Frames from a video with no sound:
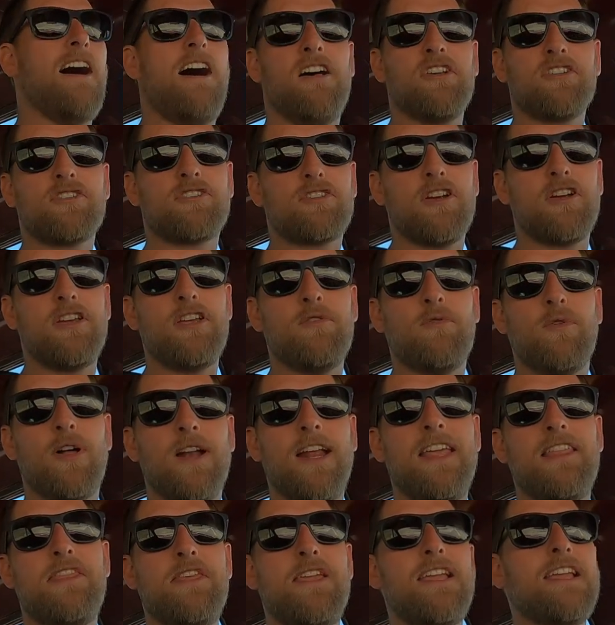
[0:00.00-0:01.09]
I'll show you what
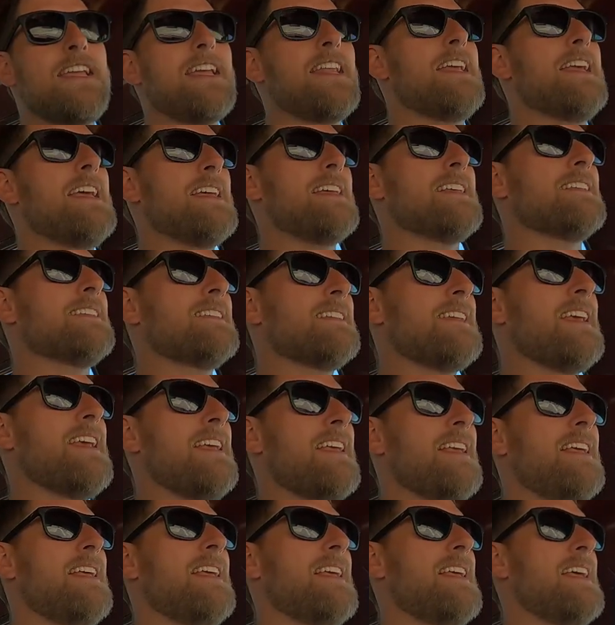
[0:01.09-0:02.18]
I think it is.
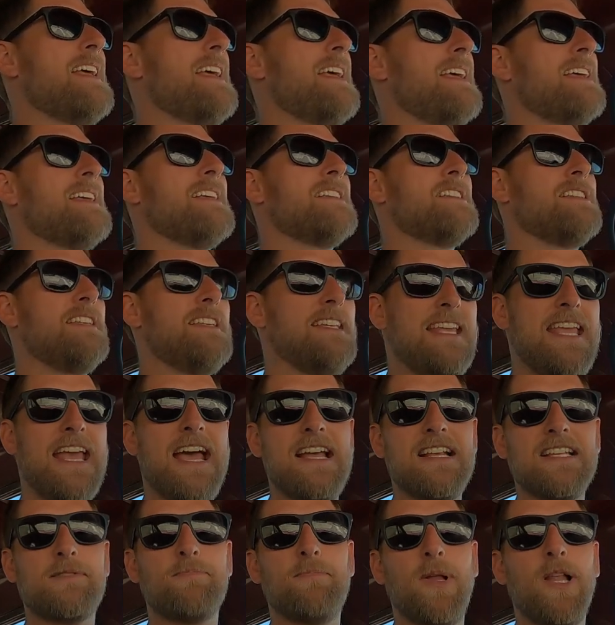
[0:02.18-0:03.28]

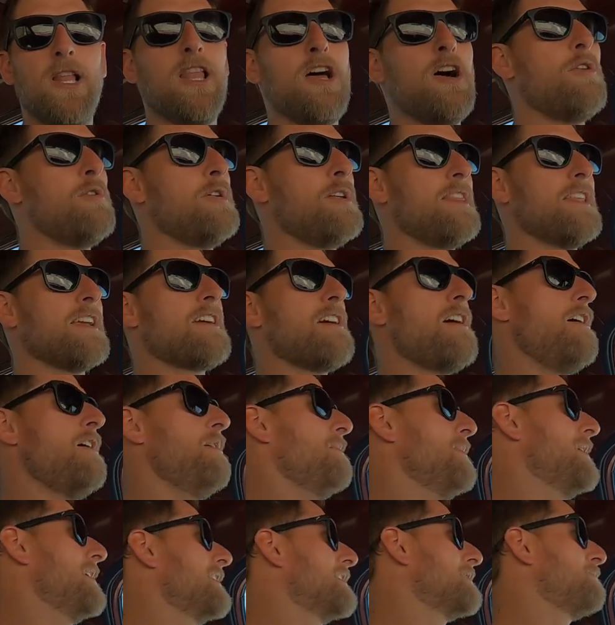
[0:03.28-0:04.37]
Guess below in the
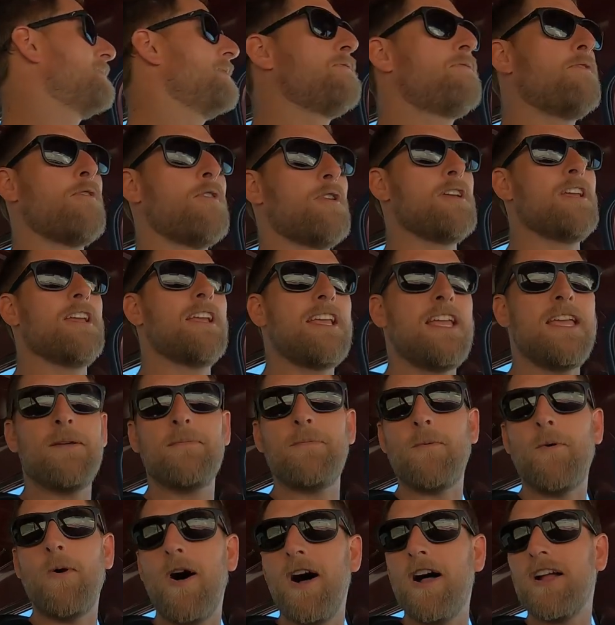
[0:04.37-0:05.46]
comments before you
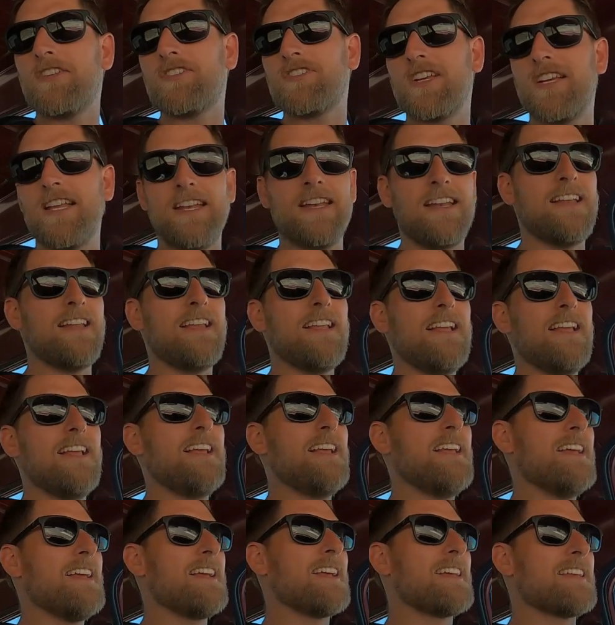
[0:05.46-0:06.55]
keep watching,
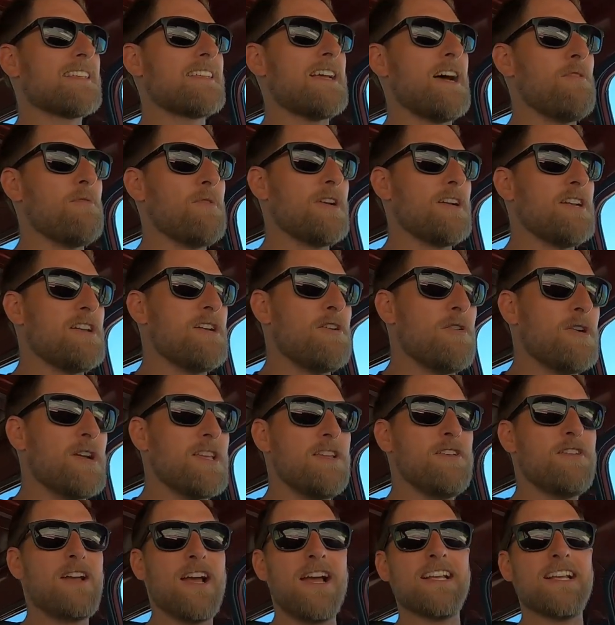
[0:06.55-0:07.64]
because I want to know what you